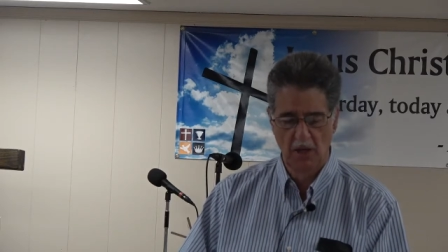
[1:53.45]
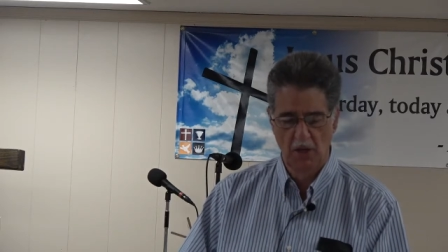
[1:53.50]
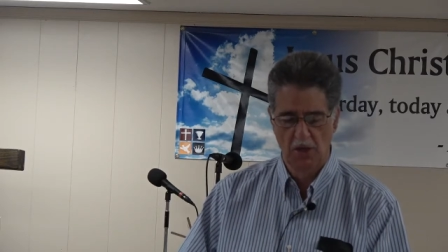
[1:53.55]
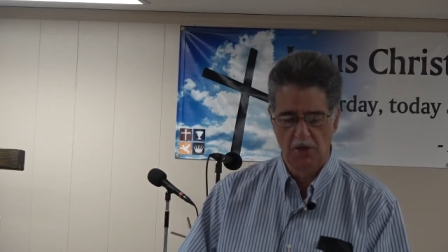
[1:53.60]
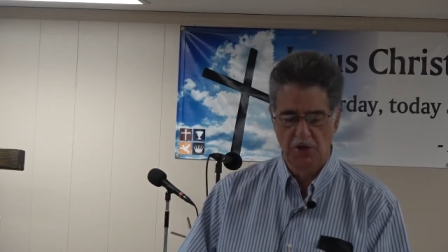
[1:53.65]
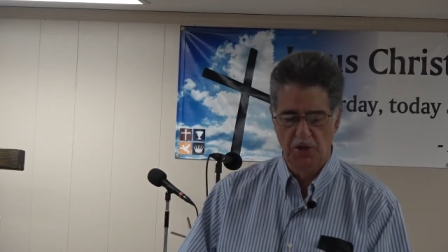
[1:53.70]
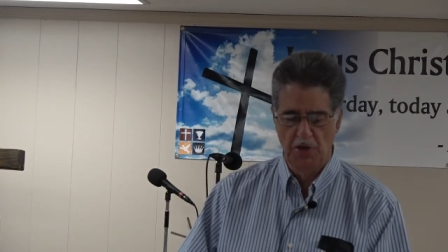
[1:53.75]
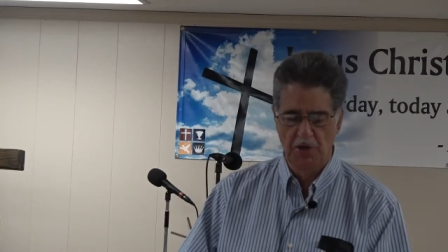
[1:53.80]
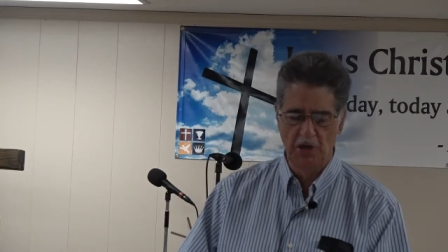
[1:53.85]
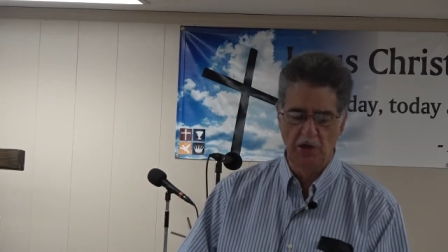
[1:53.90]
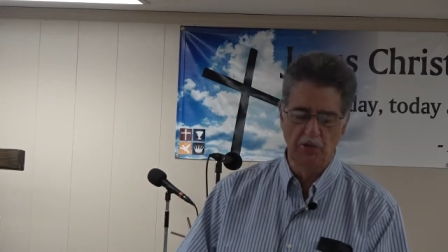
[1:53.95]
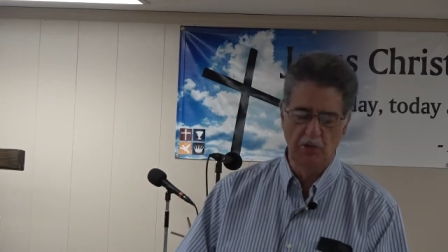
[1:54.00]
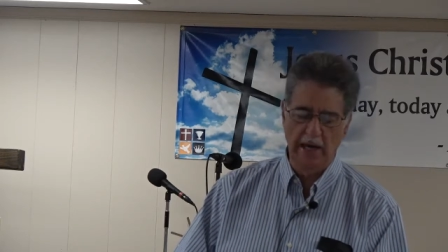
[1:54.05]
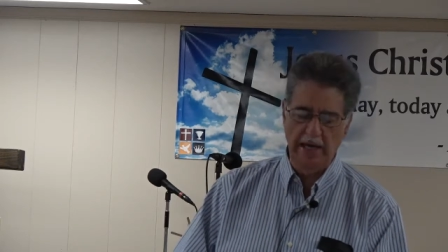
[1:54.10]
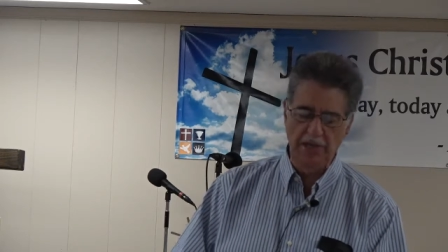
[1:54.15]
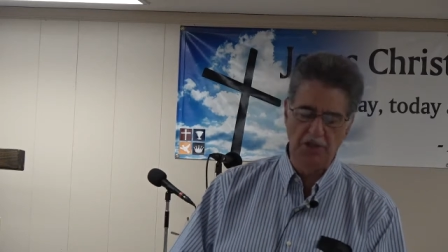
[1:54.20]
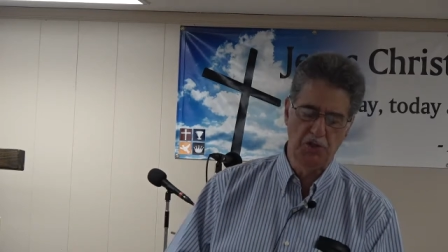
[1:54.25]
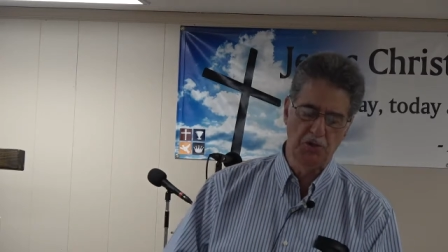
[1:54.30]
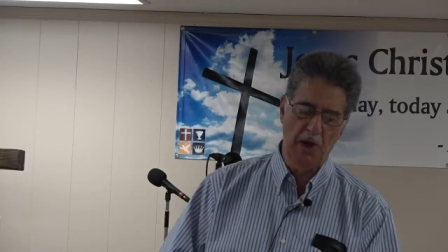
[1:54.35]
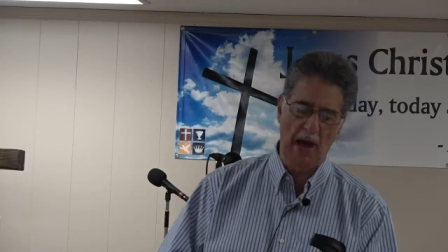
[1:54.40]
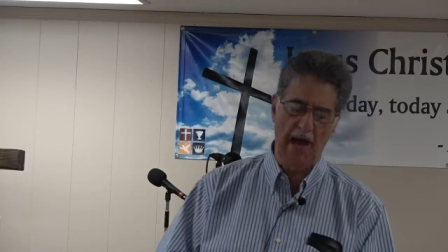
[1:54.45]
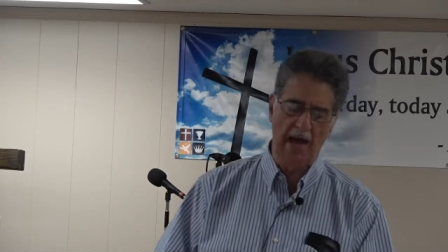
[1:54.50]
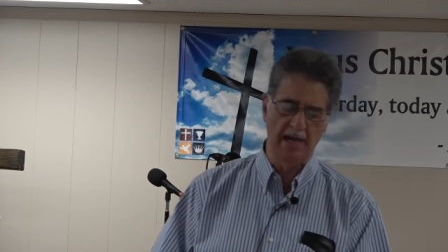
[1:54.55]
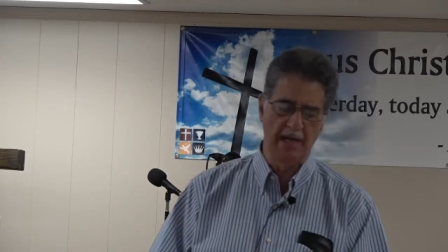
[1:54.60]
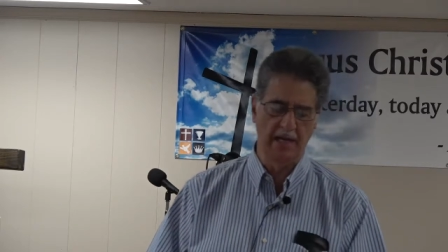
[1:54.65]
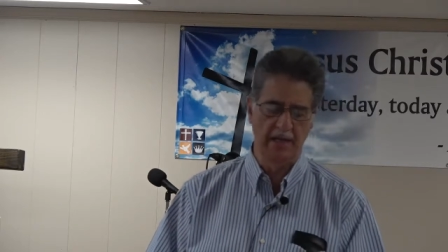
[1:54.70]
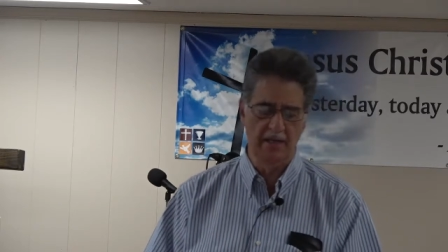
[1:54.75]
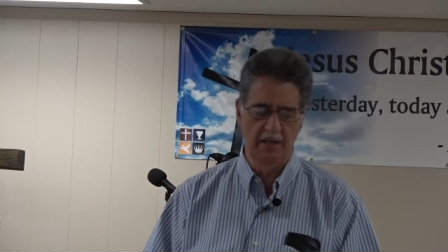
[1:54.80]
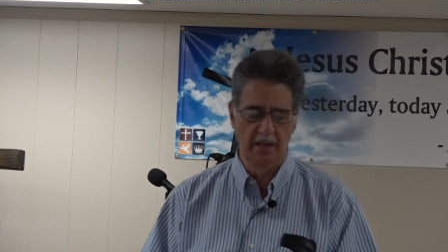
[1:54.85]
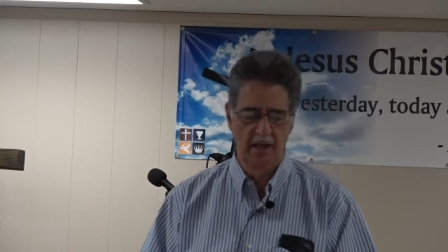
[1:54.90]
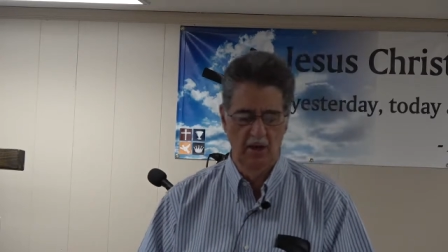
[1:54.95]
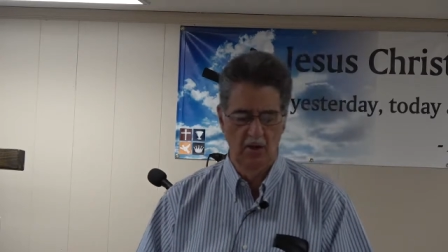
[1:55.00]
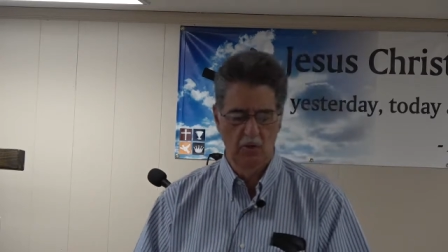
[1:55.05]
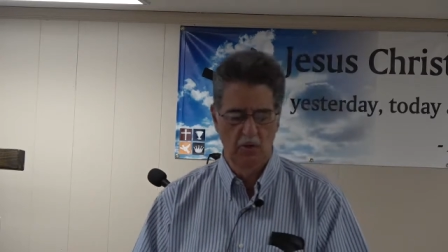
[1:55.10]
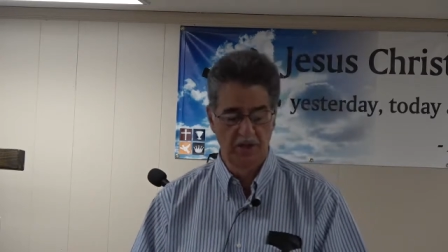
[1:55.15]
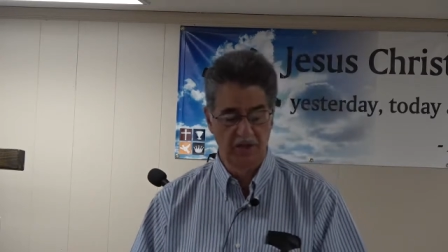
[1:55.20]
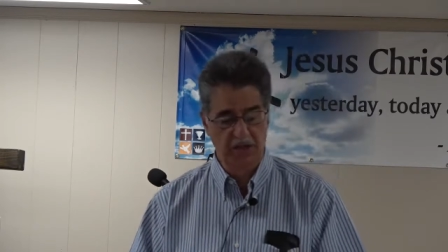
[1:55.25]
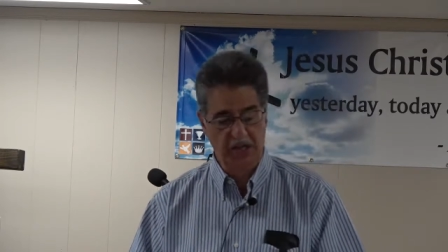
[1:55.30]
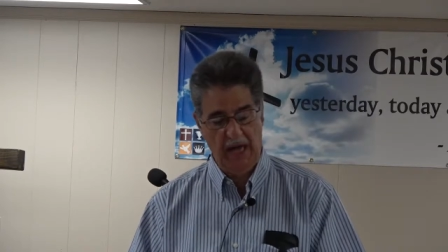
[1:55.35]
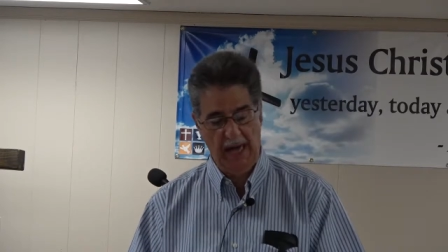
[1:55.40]
So the great dragon
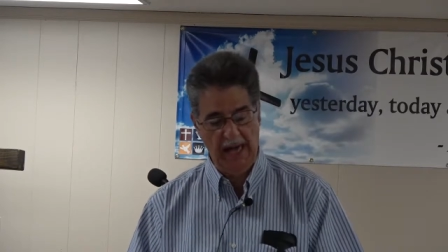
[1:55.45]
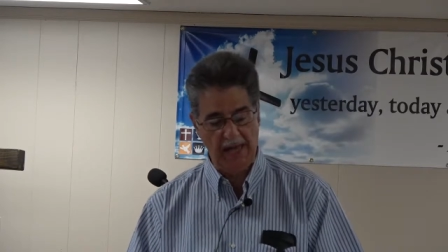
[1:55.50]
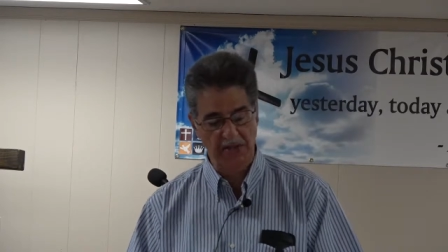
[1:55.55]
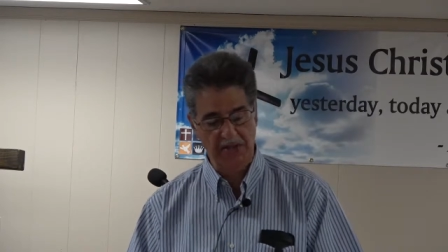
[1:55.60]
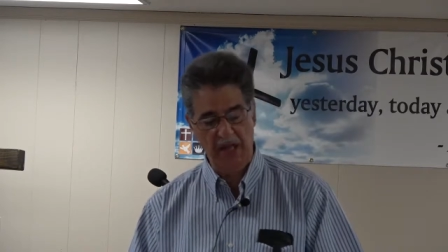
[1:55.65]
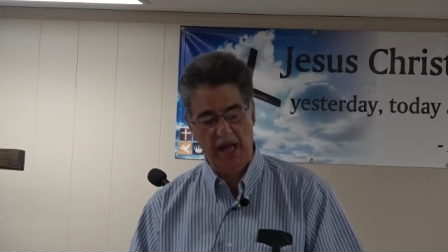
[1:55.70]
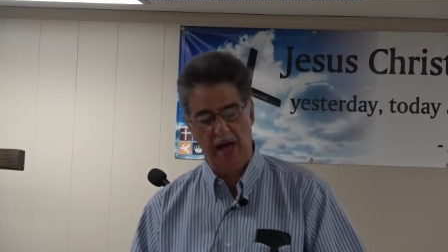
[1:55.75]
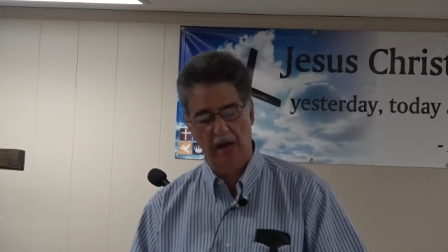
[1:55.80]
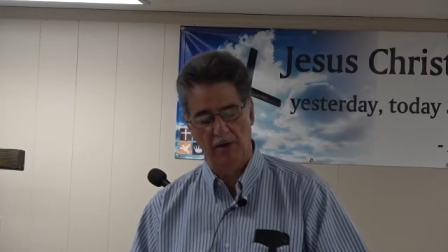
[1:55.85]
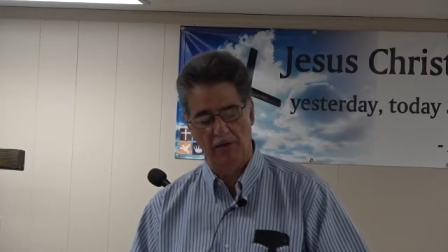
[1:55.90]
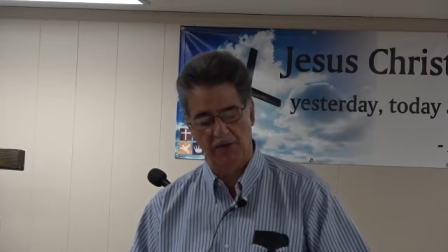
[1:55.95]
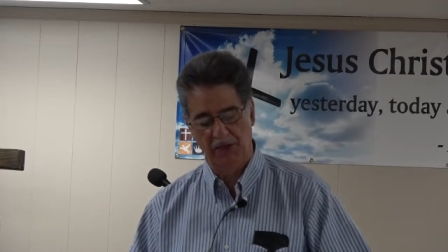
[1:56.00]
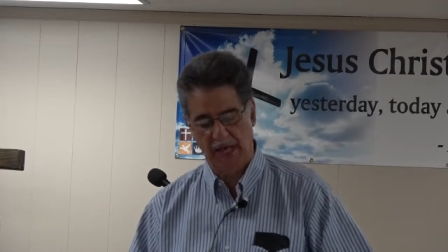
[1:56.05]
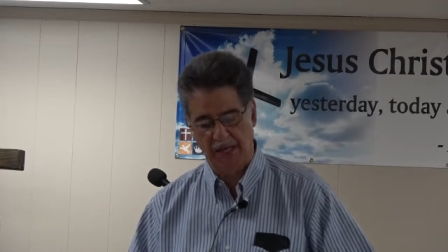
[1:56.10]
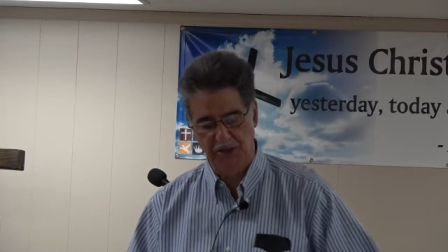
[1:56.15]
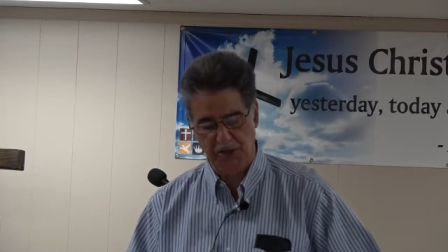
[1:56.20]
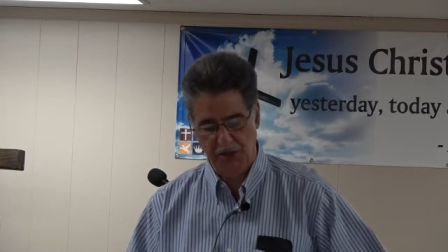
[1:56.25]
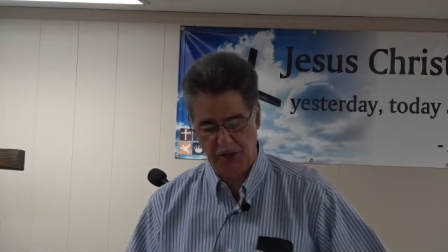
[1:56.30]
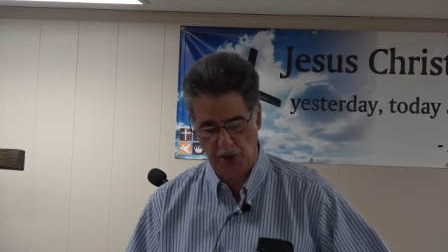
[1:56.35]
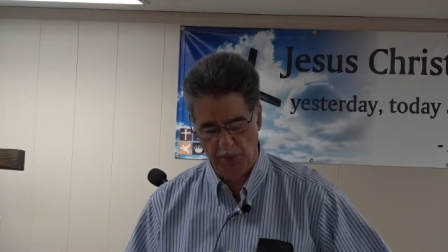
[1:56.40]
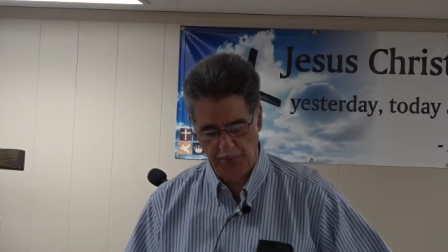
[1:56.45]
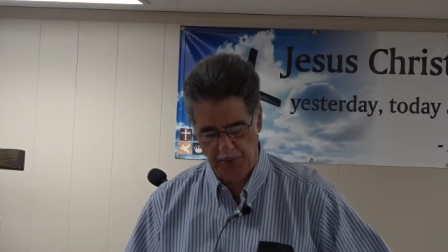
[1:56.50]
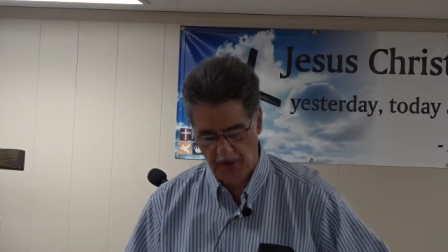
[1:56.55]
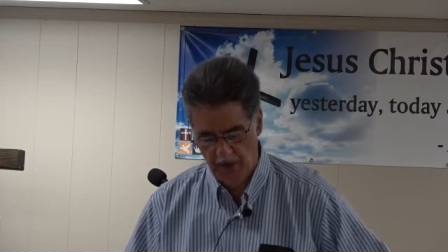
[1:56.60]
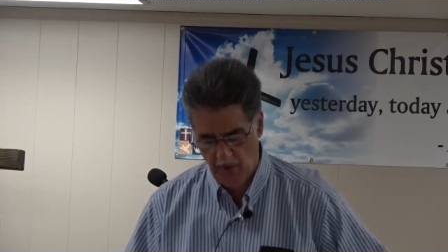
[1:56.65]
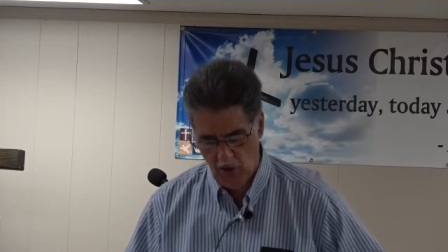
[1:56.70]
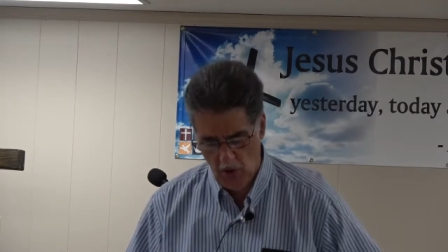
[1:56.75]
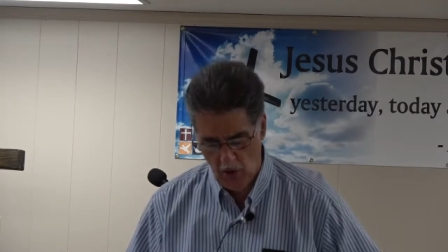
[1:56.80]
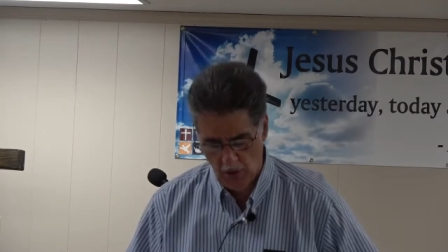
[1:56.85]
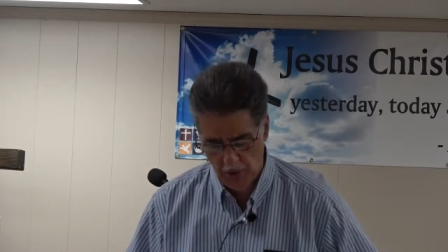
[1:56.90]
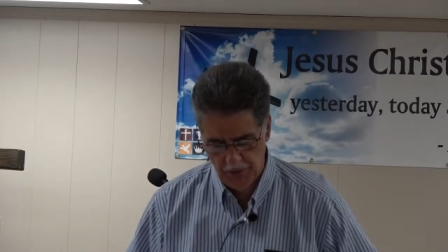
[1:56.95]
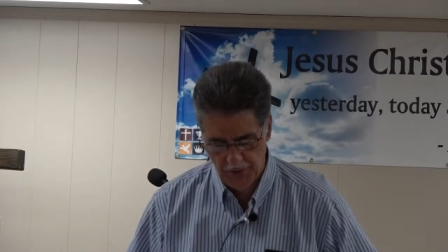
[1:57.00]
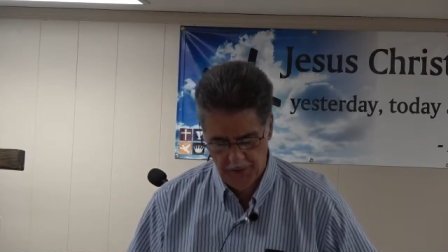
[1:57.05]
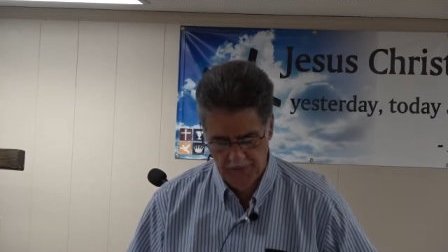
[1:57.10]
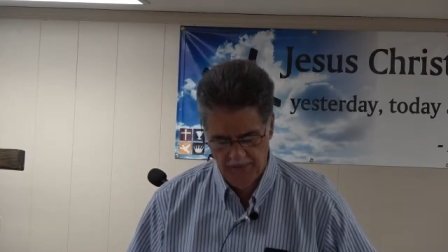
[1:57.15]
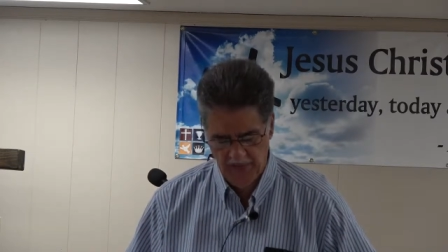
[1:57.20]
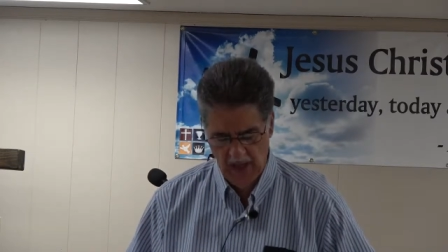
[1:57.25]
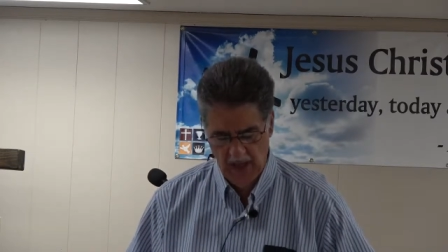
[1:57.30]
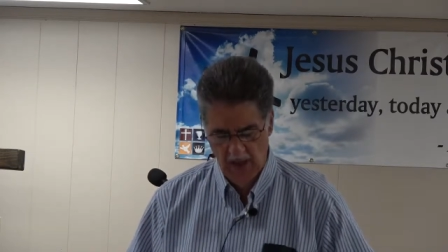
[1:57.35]
was cast out, that serpent of old,